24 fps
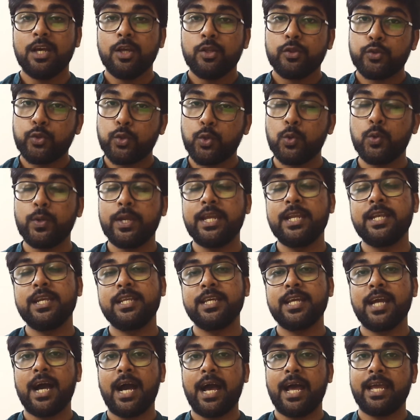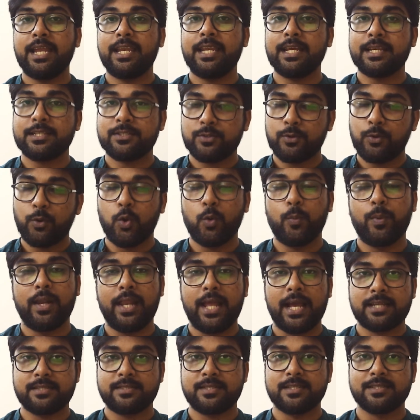through India INX Global
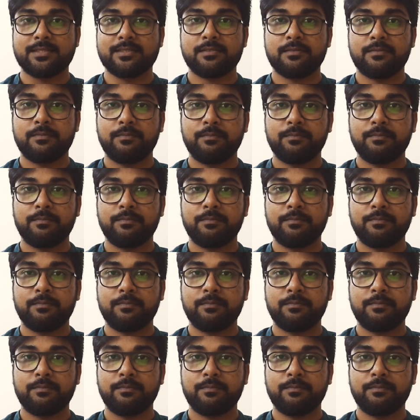Access.